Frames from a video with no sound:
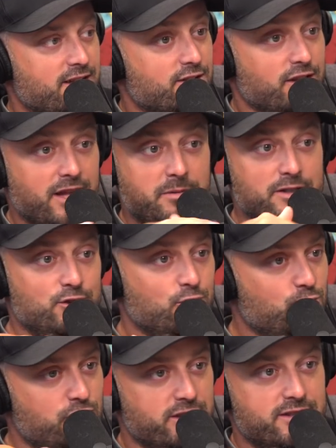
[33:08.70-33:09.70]
See, that means you
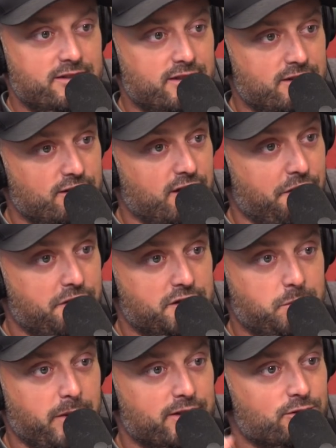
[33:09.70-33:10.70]
just, nothing
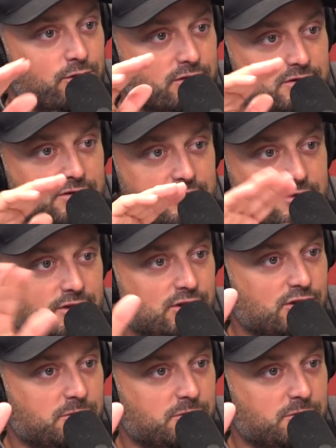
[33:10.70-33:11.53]
special. You just